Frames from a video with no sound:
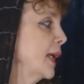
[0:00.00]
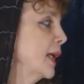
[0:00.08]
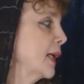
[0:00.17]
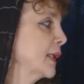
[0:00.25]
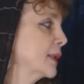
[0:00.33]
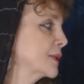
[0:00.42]

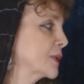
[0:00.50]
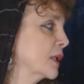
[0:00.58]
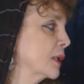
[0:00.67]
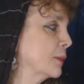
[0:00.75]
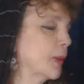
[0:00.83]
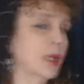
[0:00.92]
and
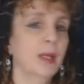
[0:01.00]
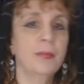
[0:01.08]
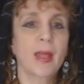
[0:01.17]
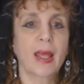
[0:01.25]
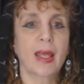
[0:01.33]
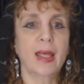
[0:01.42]
sun Hama
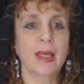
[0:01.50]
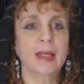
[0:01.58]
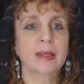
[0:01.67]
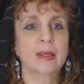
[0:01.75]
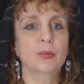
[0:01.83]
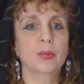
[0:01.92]

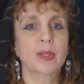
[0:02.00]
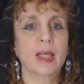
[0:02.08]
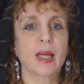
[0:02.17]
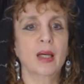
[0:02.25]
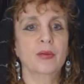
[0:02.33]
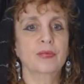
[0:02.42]
and we
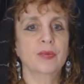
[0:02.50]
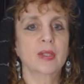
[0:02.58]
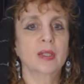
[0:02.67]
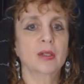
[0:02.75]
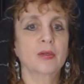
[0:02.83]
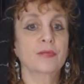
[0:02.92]
have
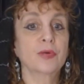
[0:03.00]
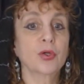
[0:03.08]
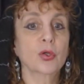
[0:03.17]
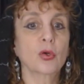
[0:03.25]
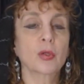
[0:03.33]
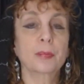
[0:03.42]
in
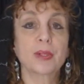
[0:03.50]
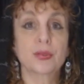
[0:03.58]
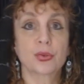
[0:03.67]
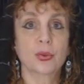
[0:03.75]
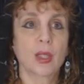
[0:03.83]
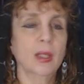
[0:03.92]
Virgo or
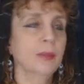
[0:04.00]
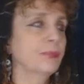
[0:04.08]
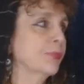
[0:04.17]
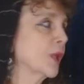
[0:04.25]
Betula.